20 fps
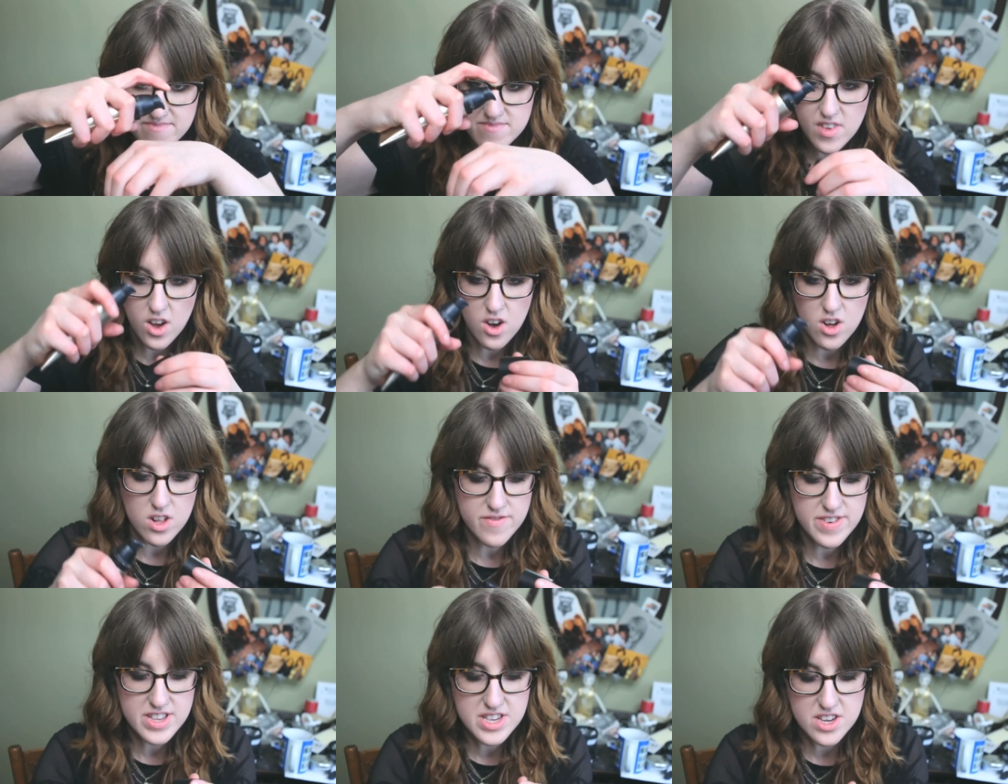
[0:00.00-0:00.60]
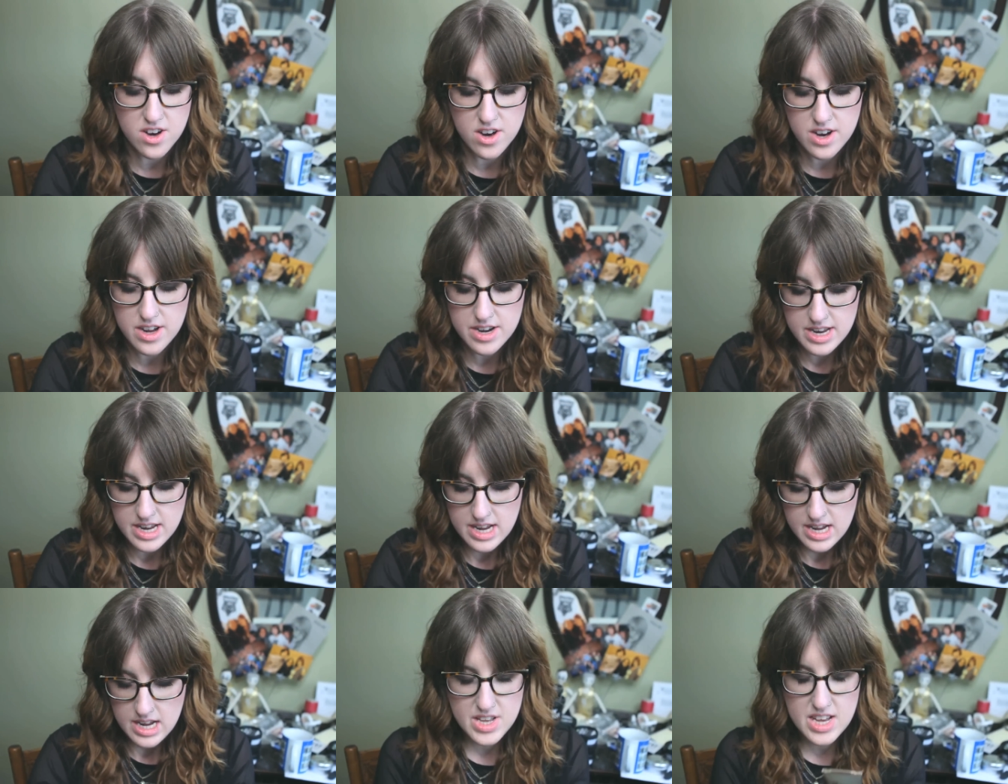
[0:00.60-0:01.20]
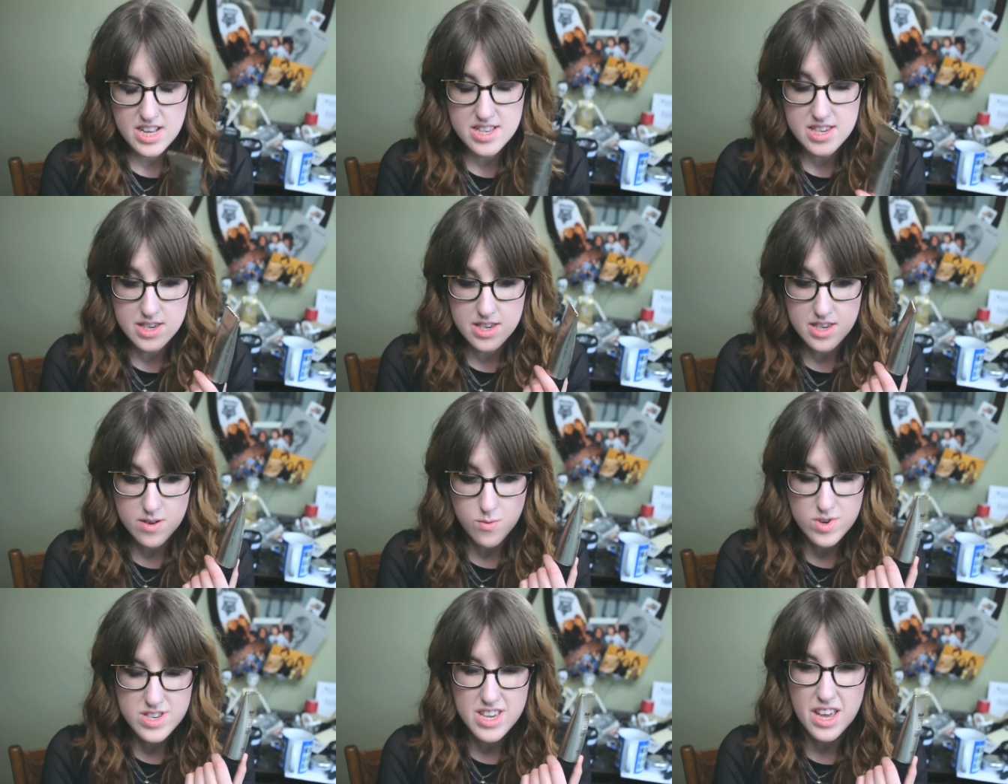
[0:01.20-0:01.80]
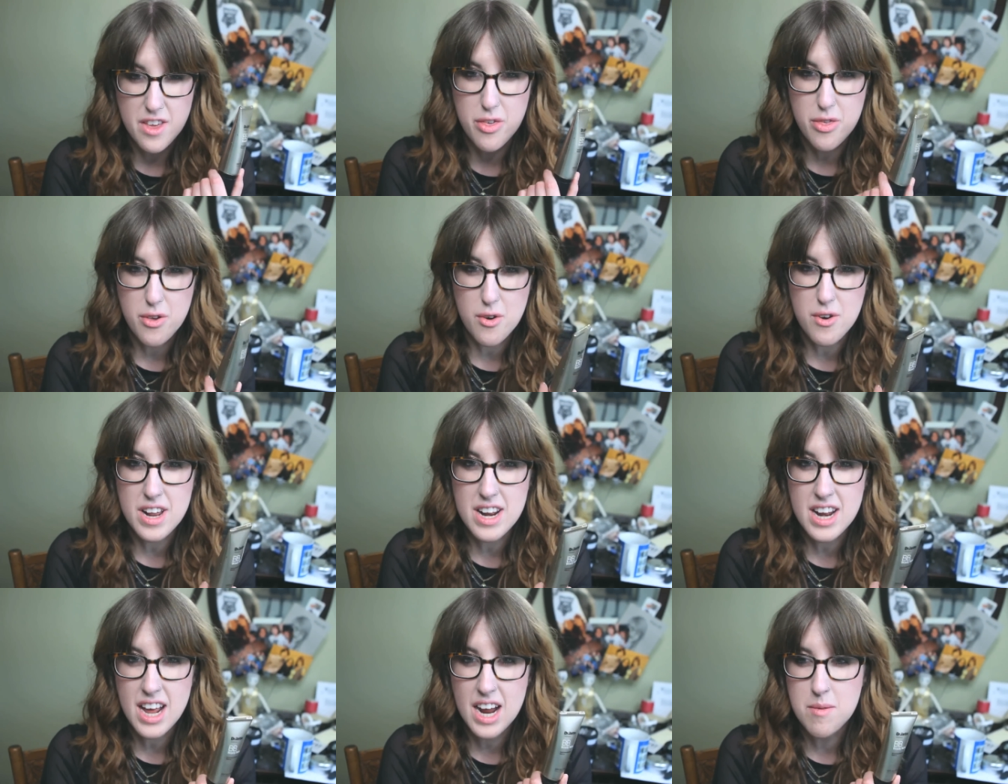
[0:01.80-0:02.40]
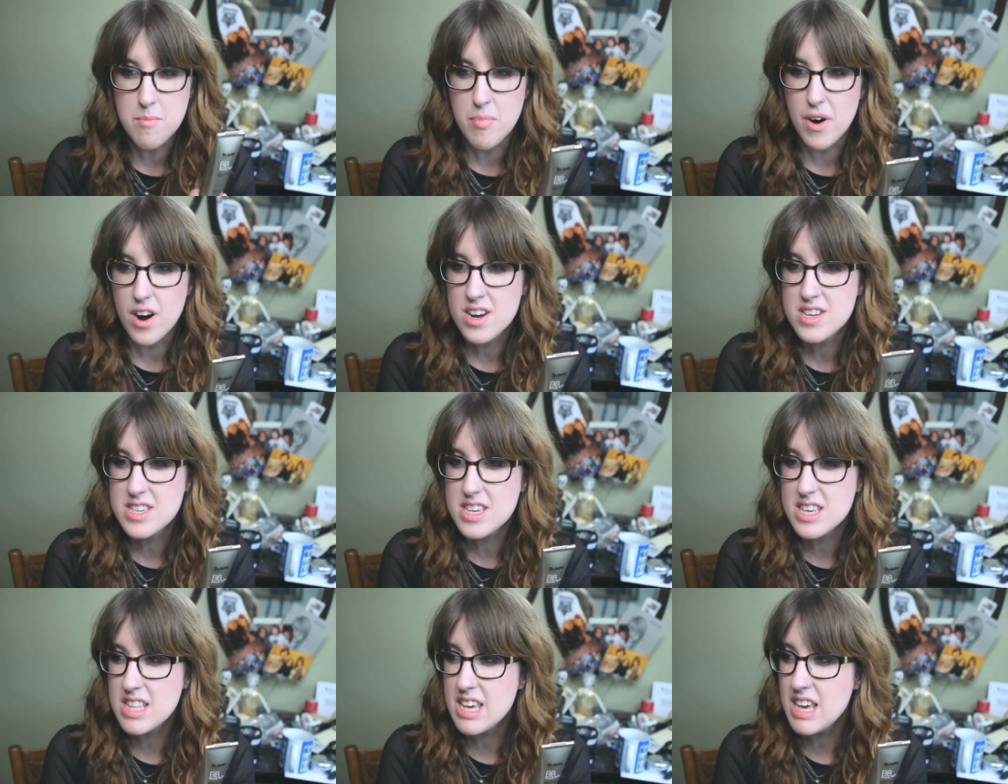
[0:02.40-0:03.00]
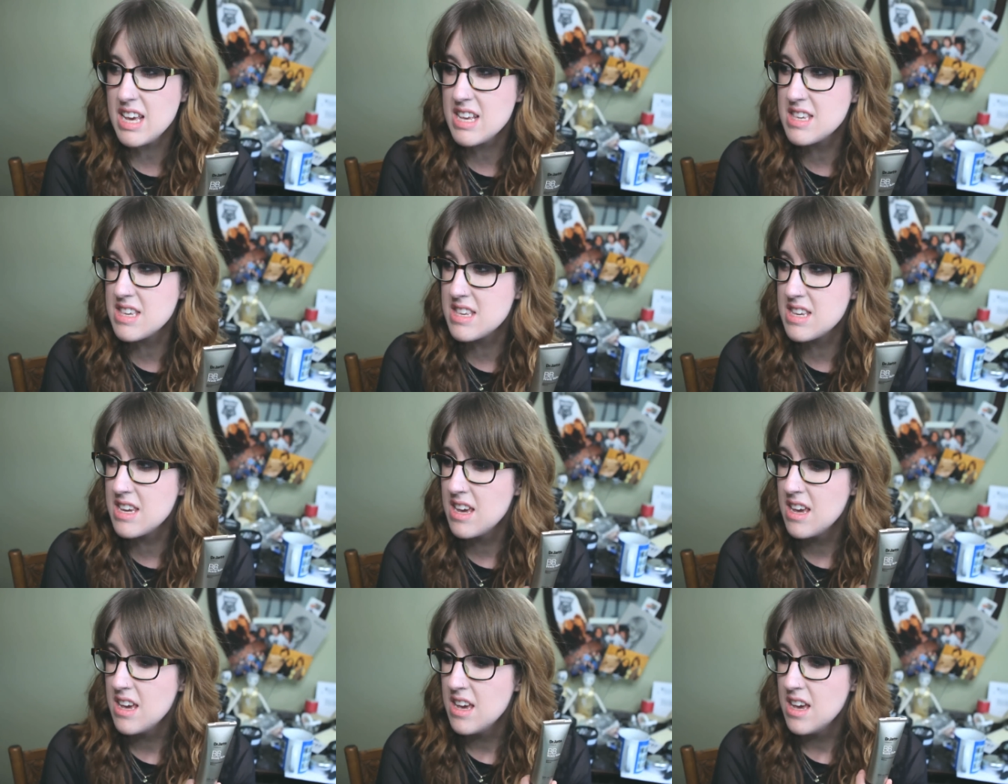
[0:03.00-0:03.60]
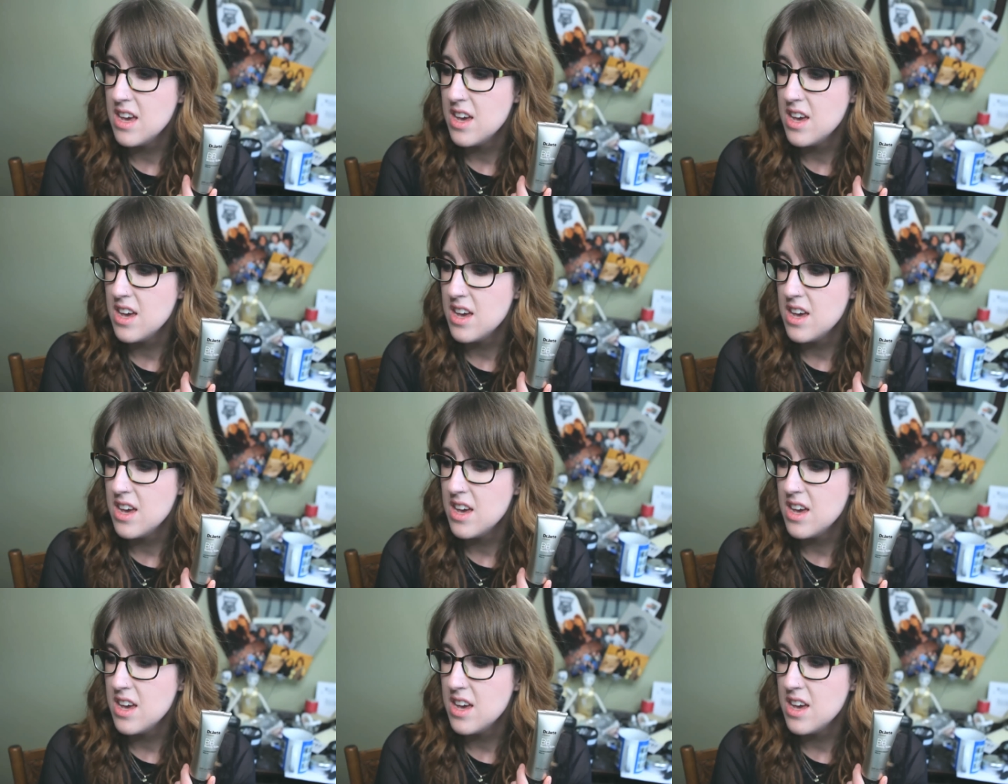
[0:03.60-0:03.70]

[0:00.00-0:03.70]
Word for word: all of it's gone. It's was like 39 bucks at least.